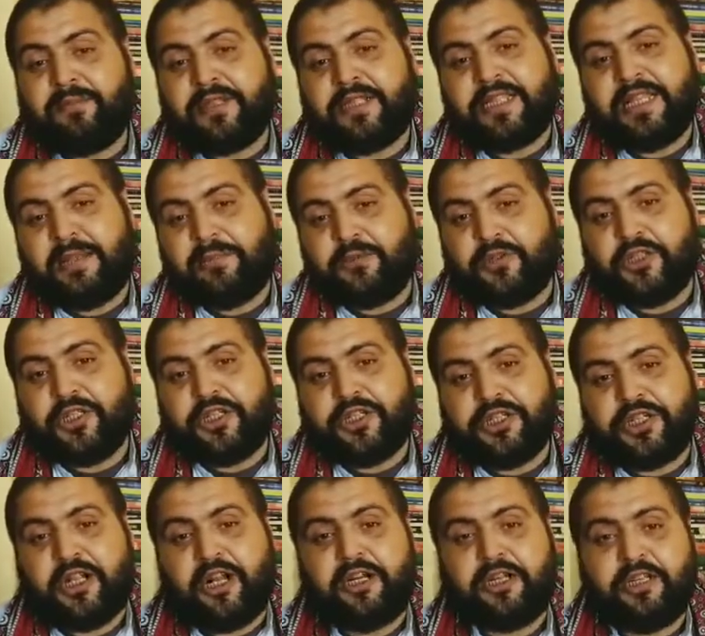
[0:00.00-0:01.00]
perception
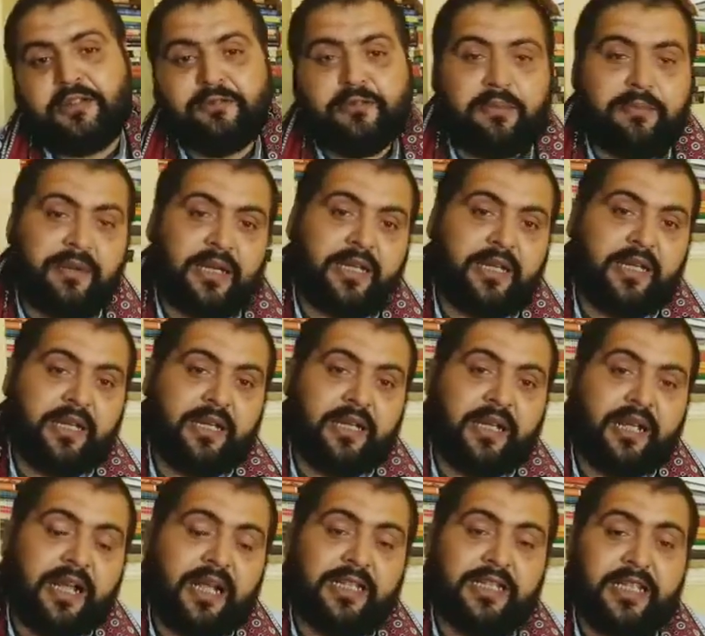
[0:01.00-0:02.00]
regarding women,
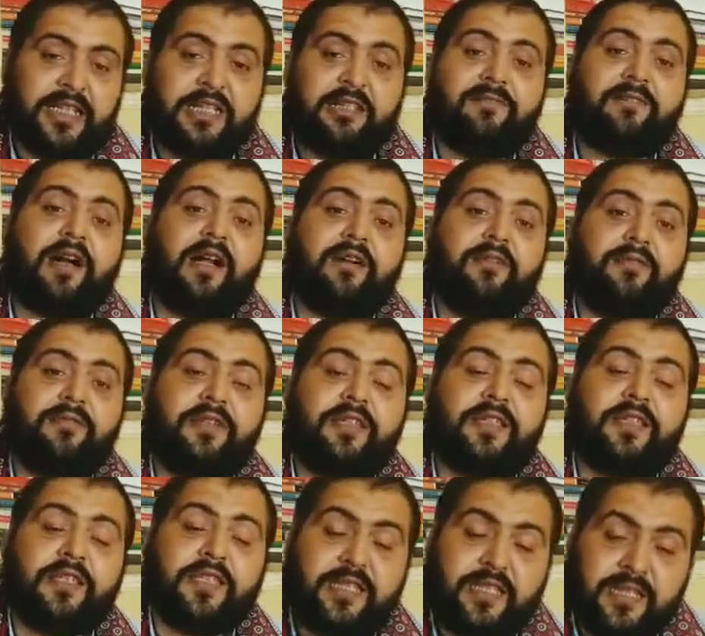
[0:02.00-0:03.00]
and this is what we
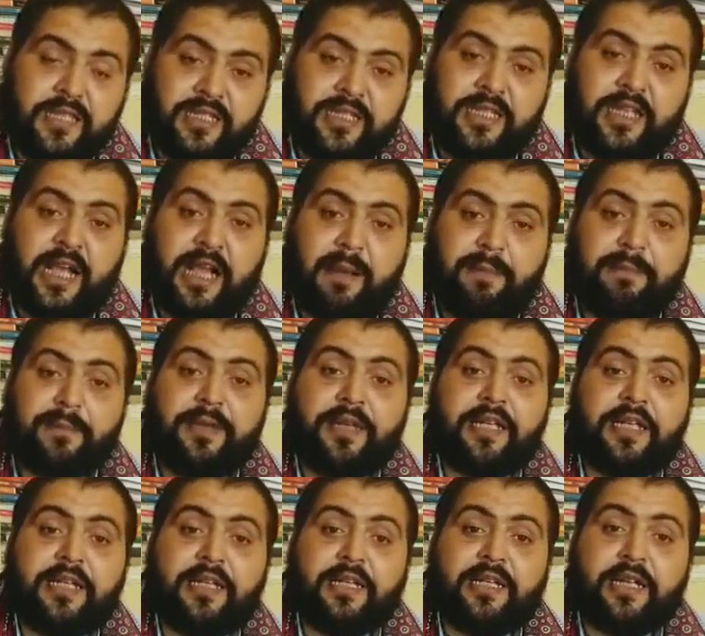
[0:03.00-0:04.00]
see
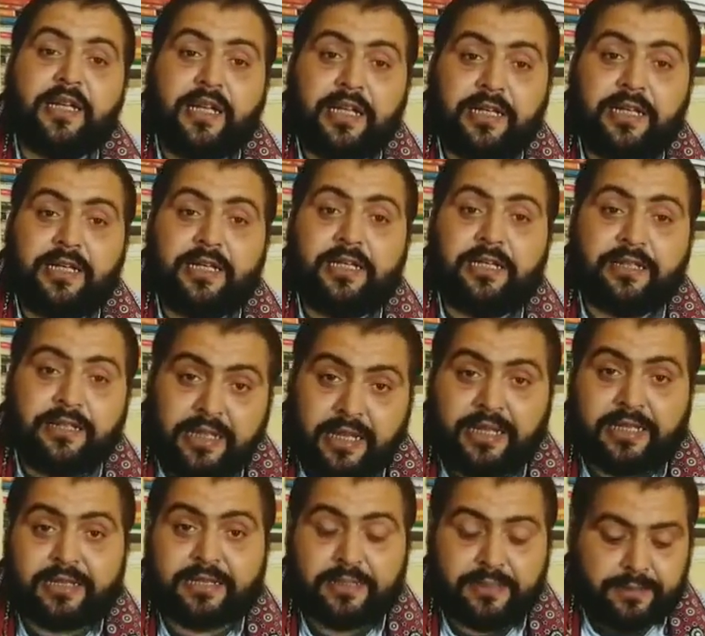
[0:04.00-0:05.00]
happening in
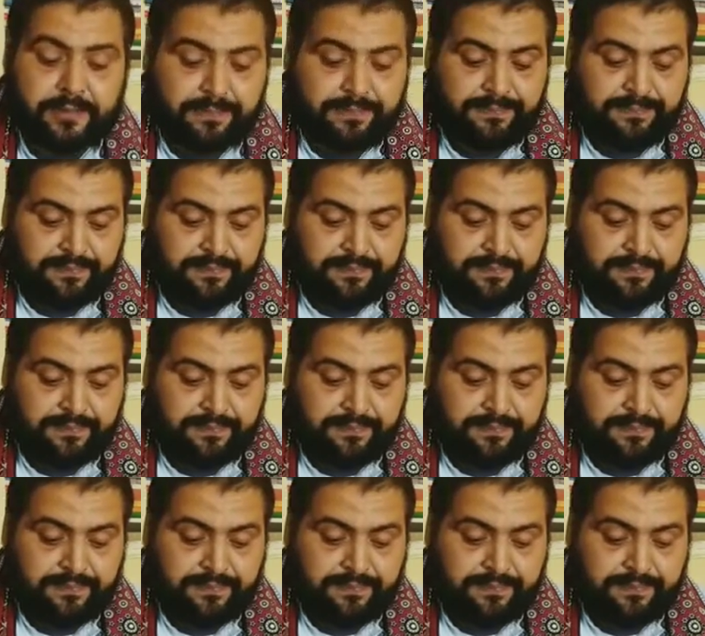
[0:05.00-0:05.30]
Tess.